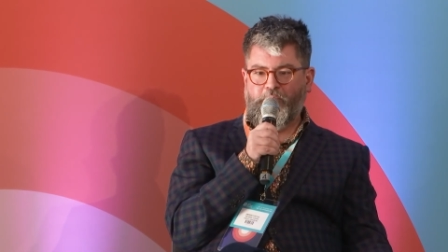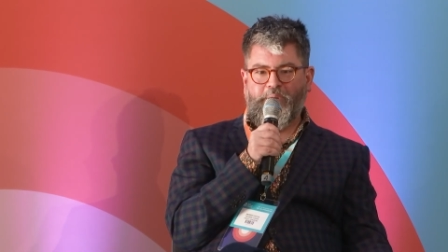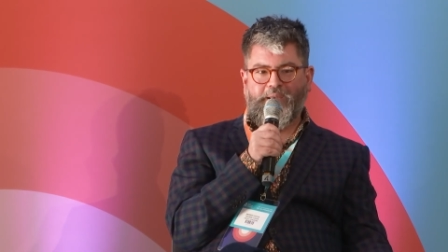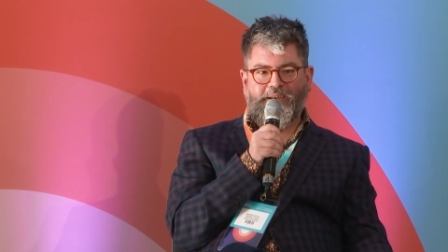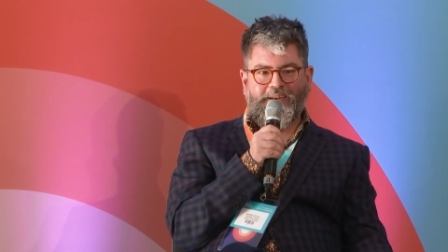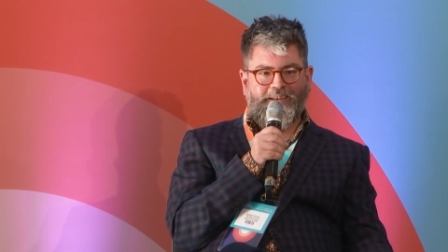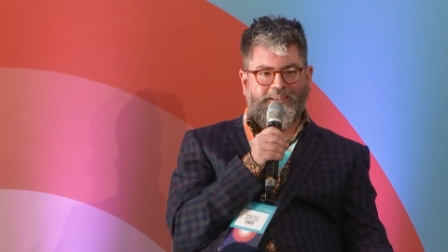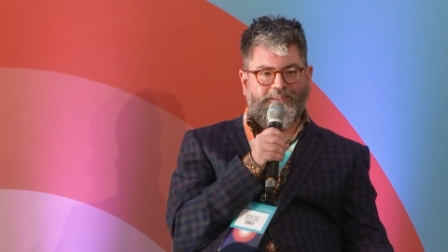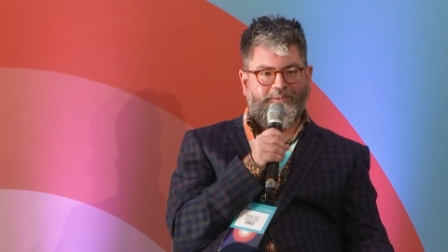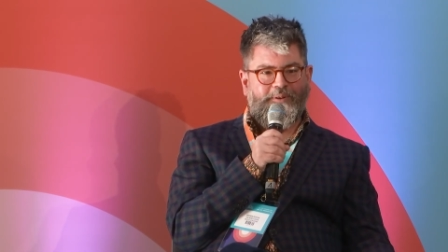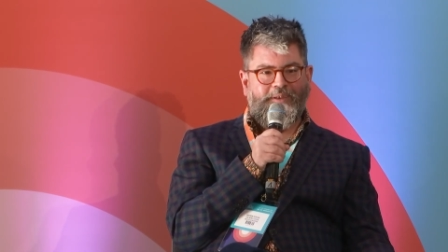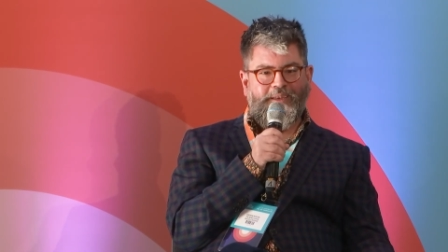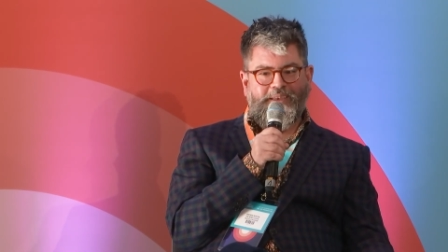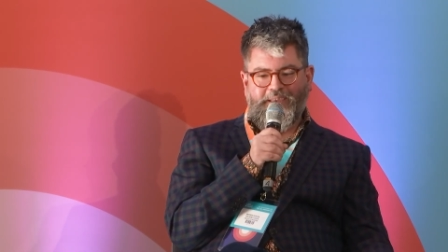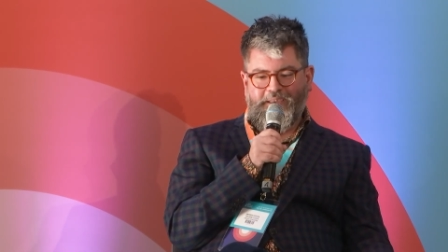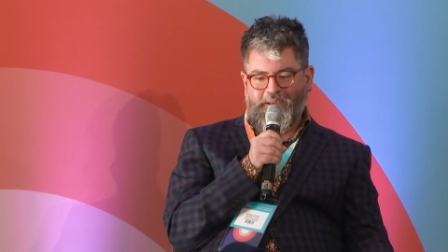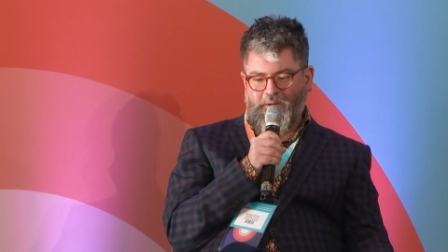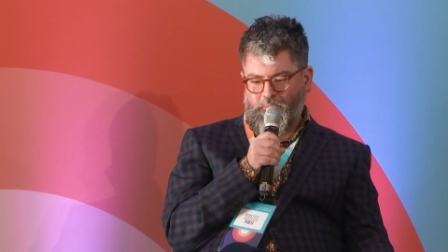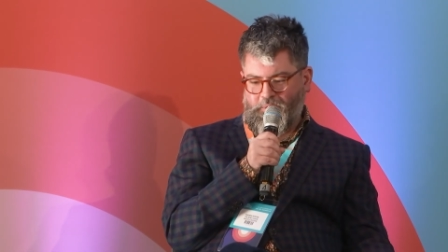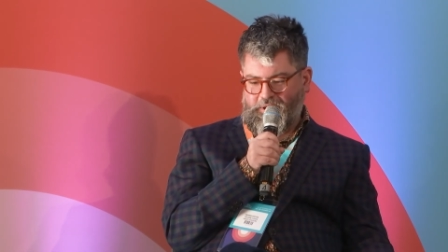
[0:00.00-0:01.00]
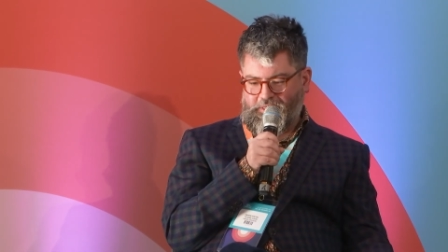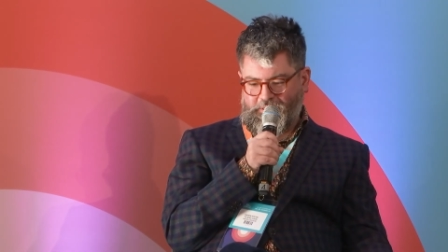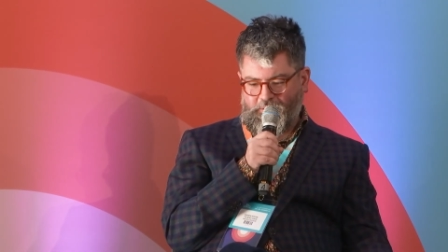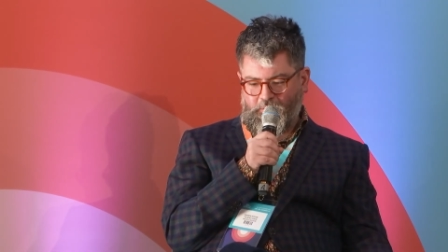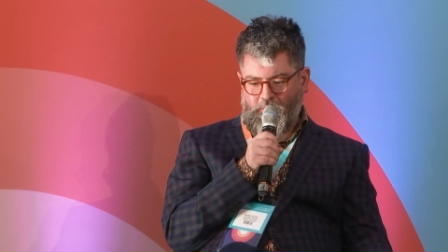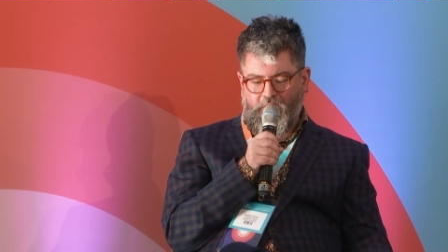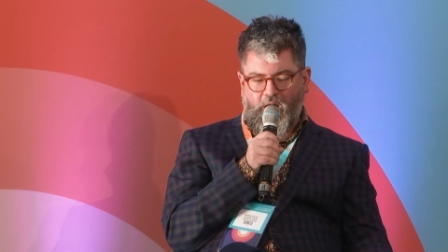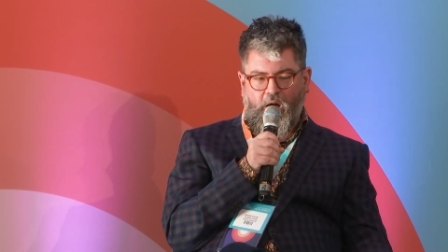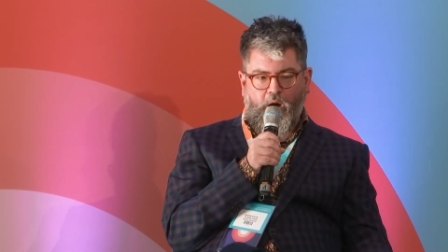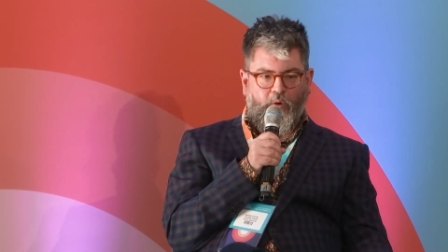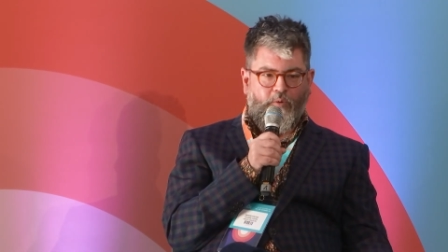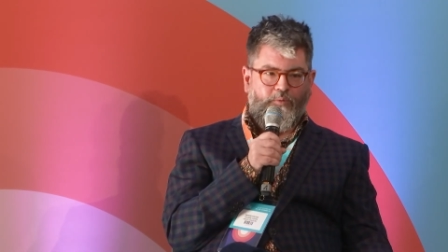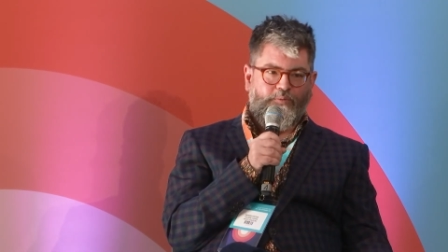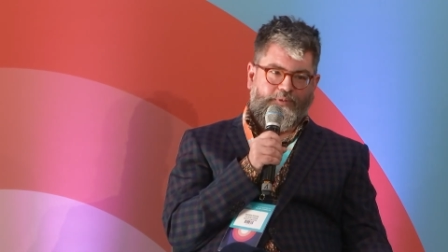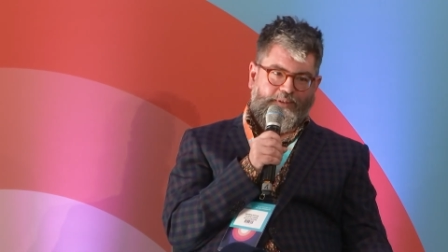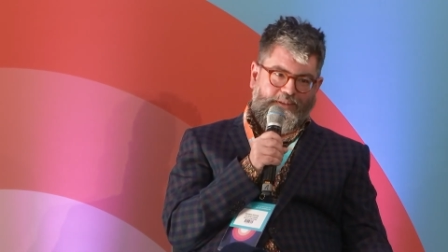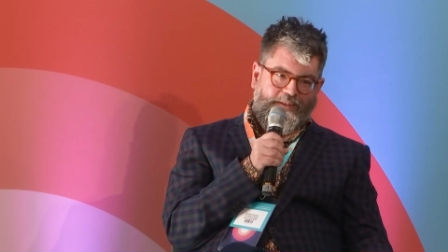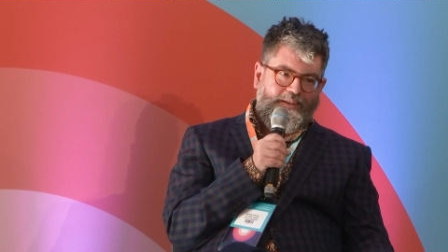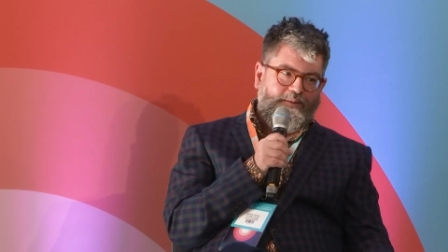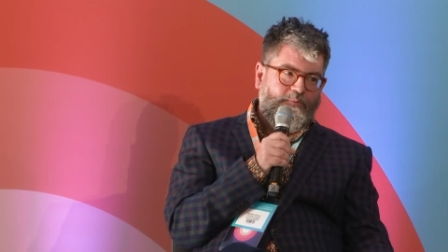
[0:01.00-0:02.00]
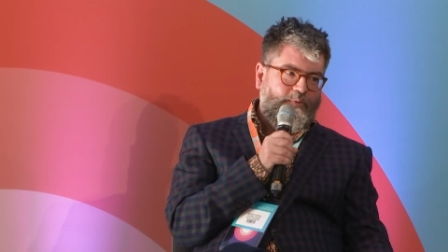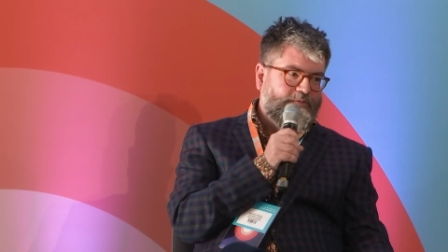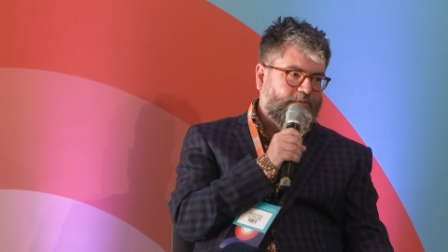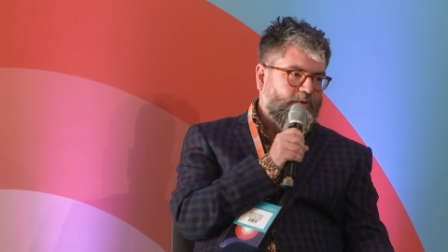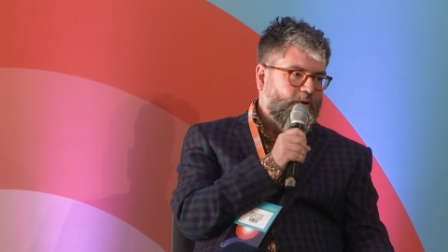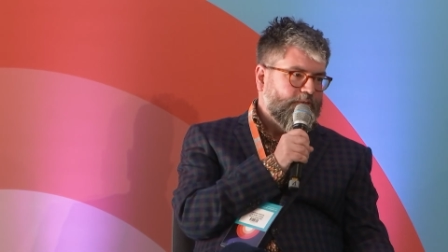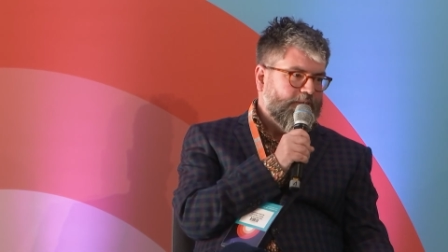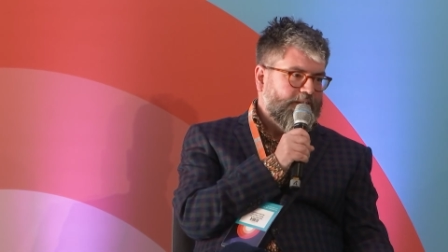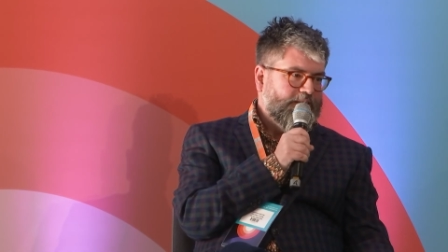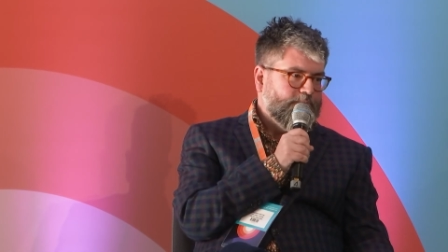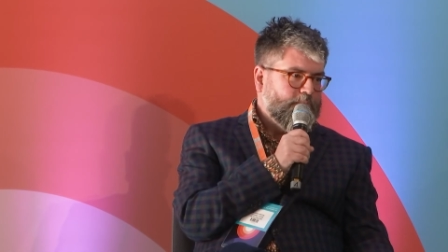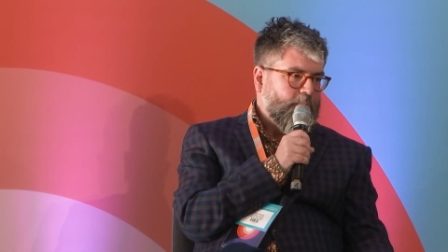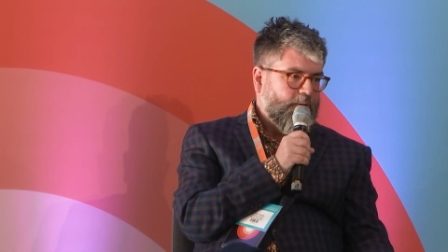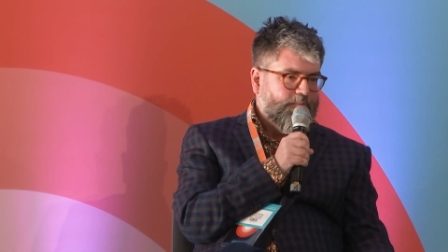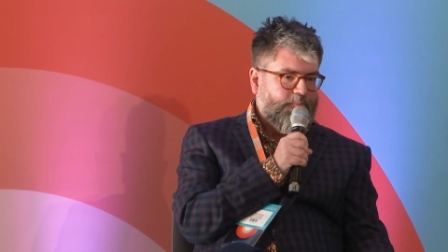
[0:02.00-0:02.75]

because we thought, oh, we've got these